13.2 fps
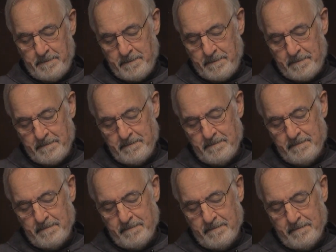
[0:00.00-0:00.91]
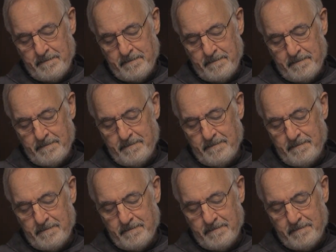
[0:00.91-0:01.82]

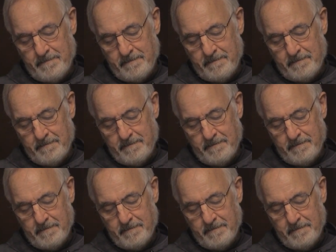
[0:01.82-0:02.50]
Nothing is said.